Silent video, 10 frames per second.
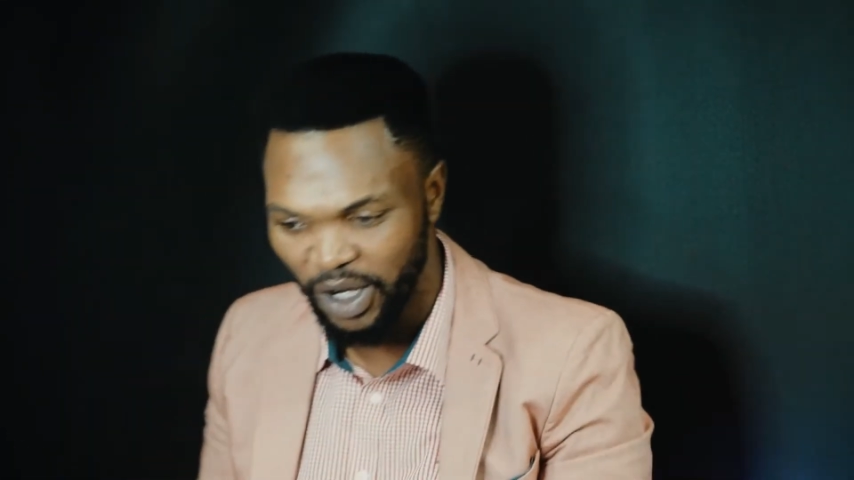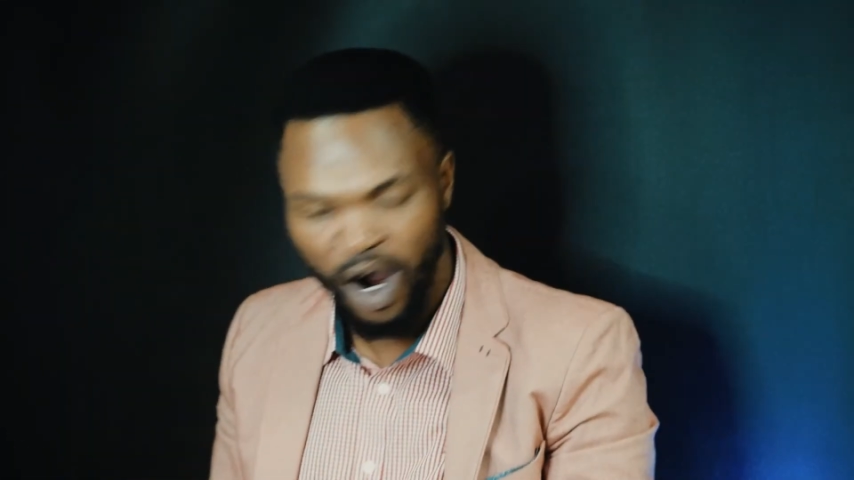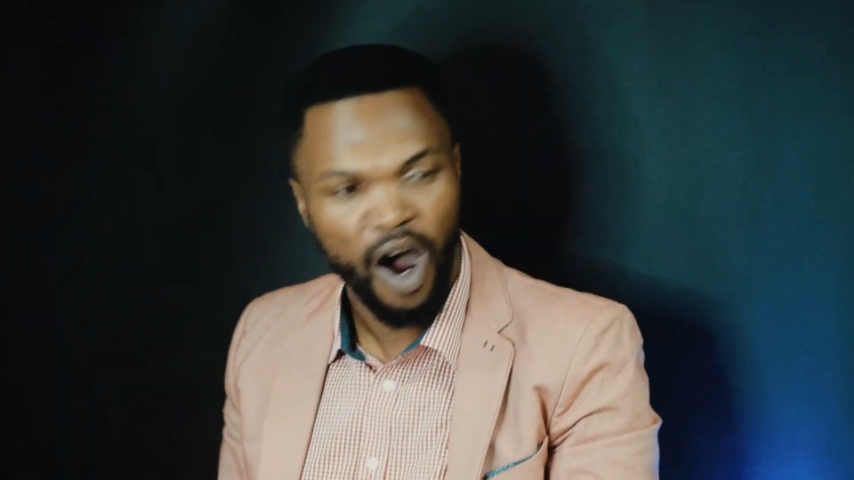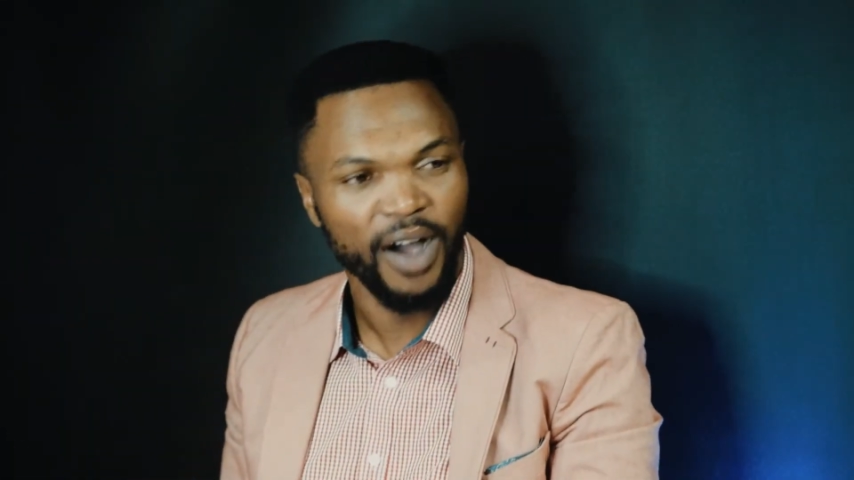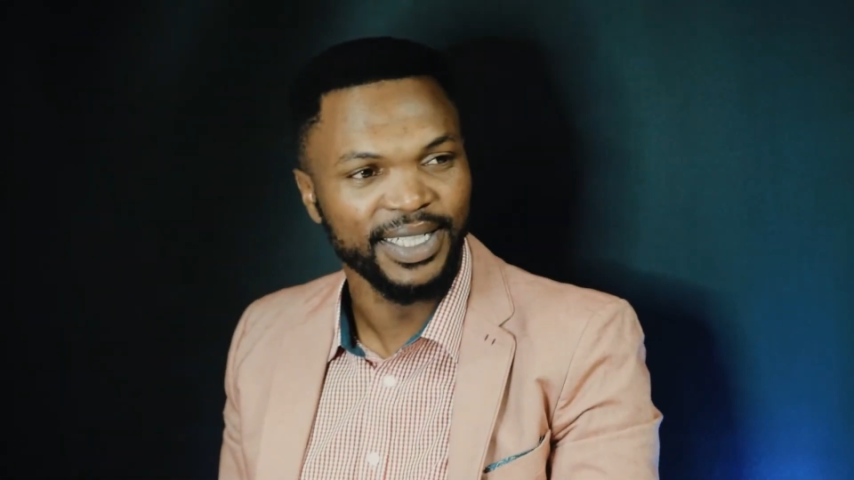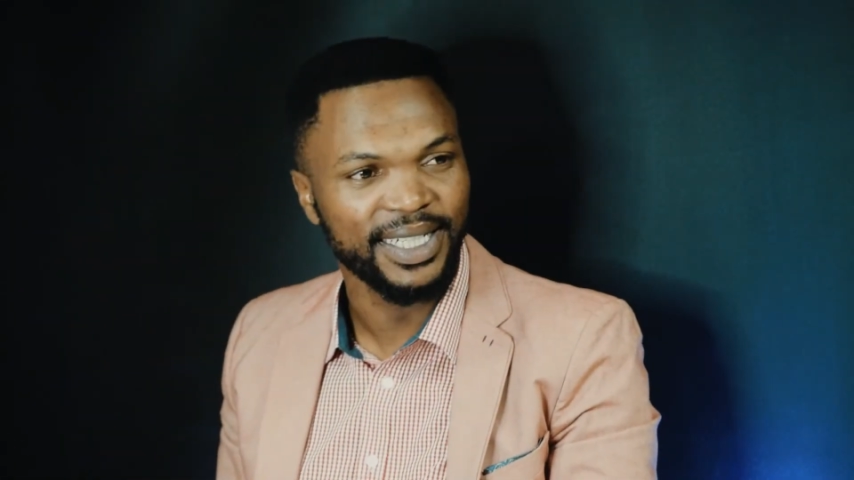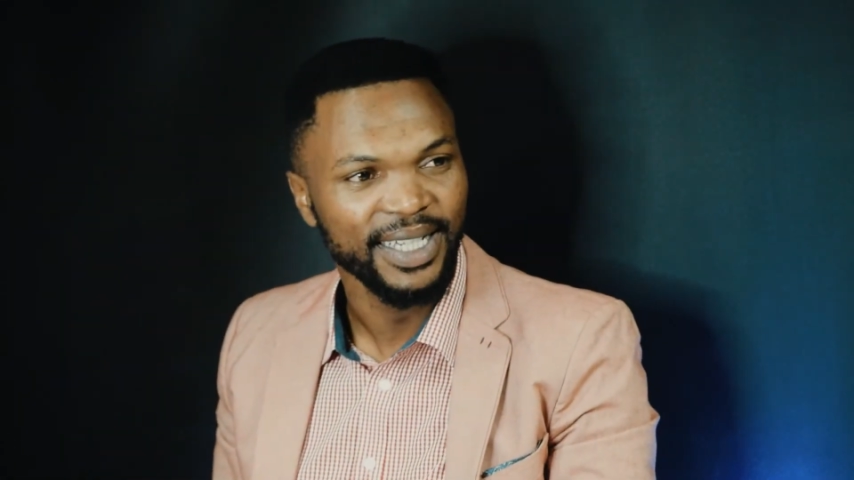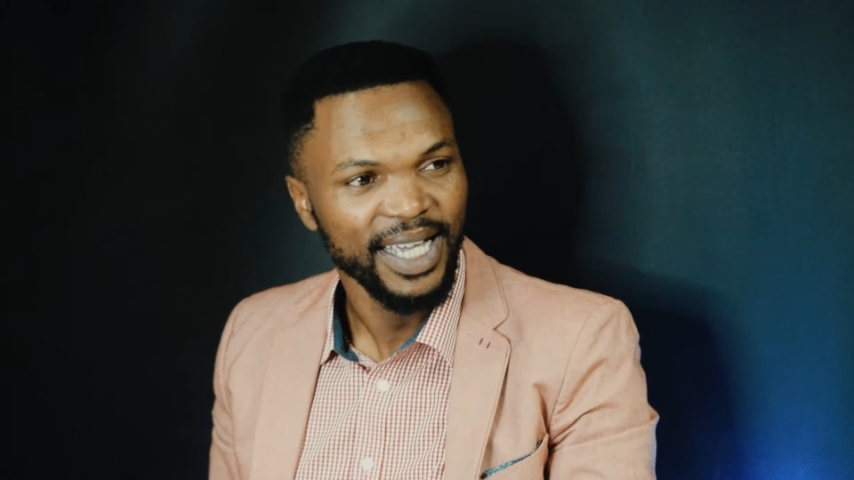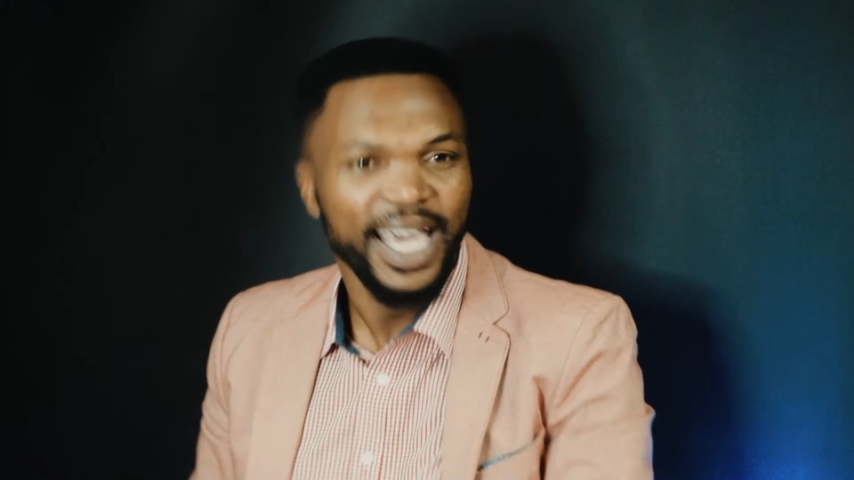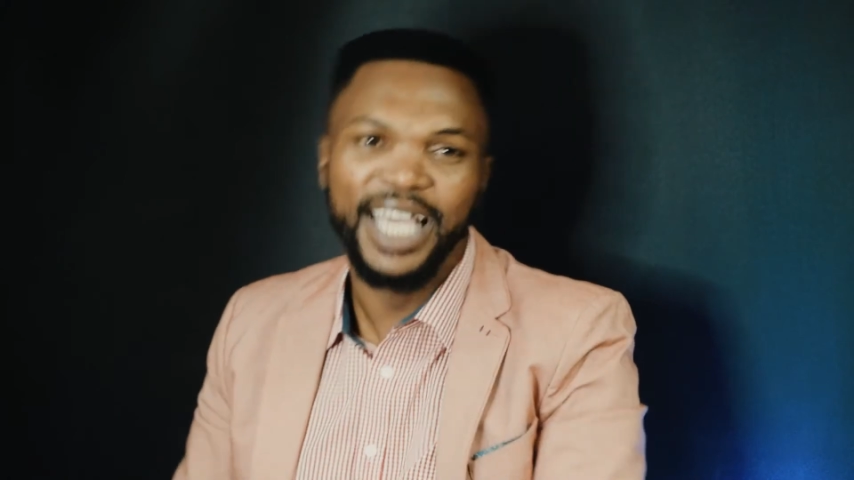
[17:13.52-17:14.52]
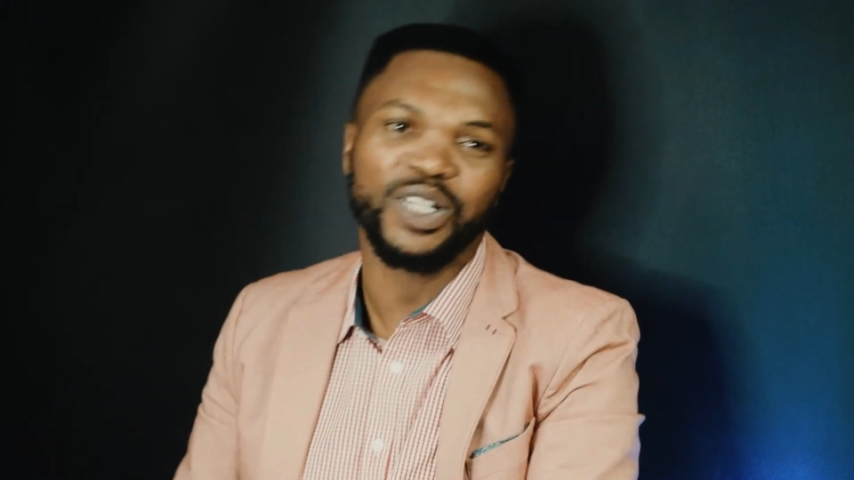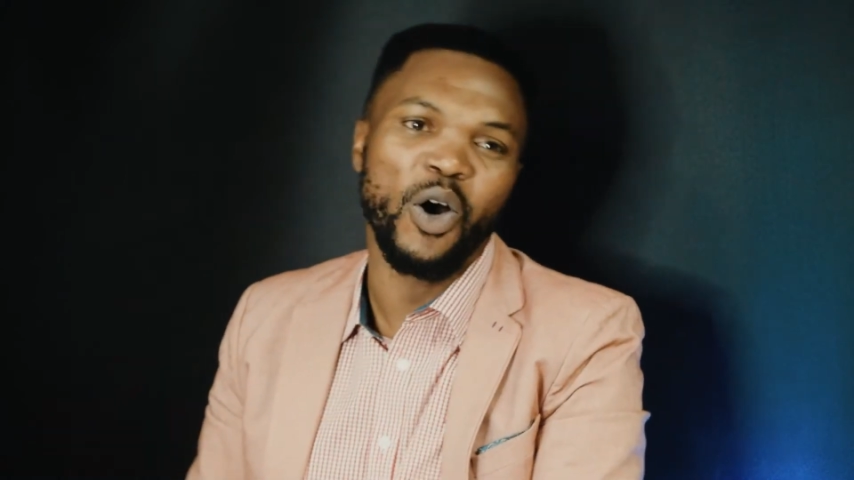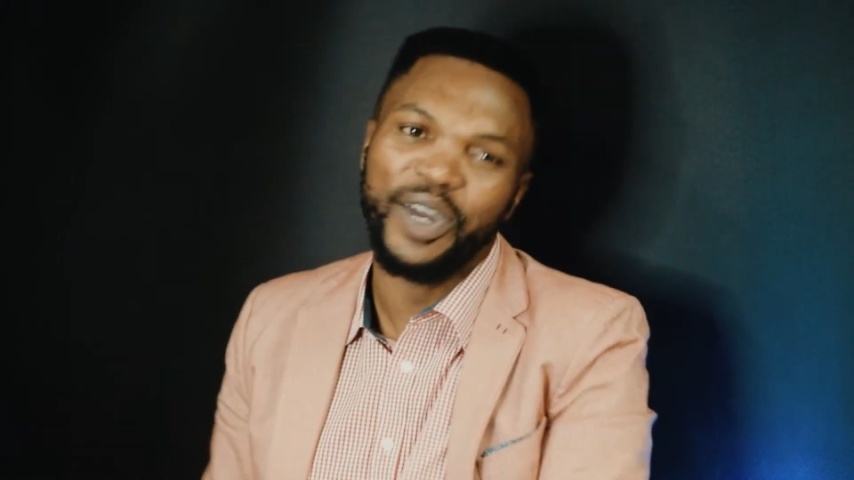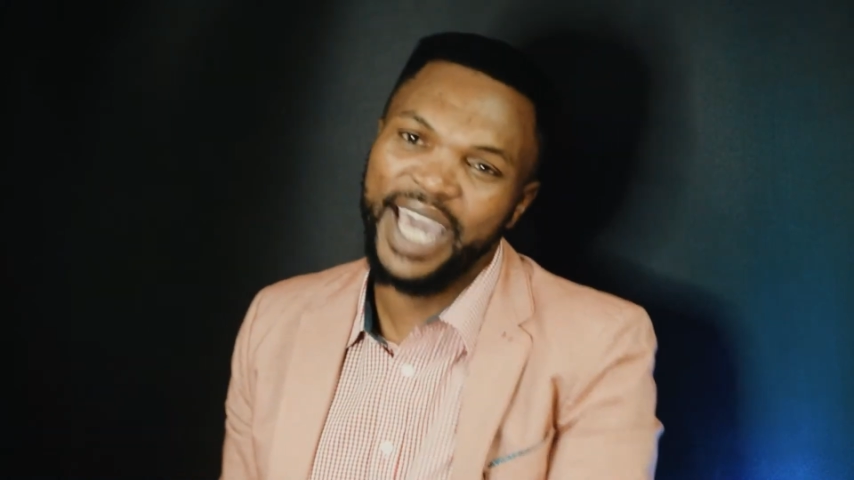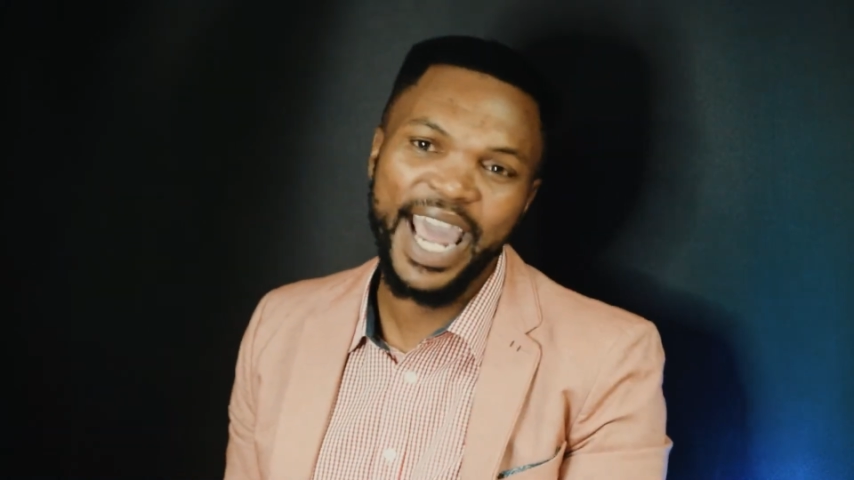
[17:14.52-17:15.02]
God is
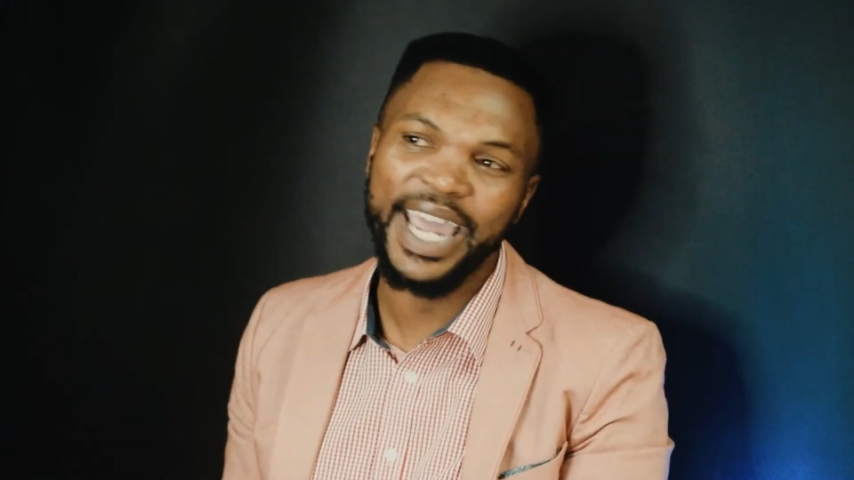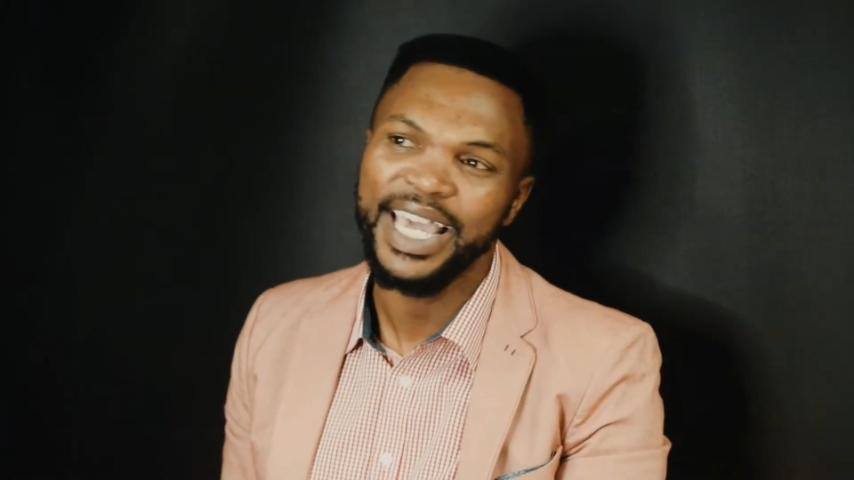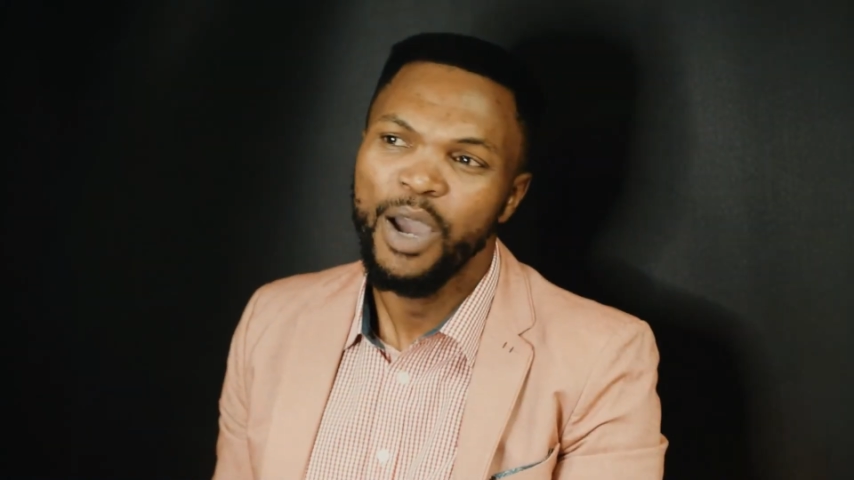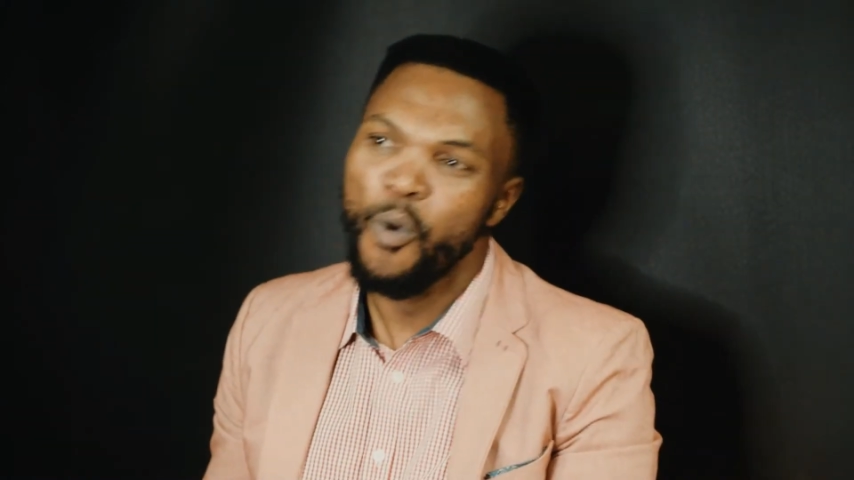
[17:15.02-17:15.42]
okay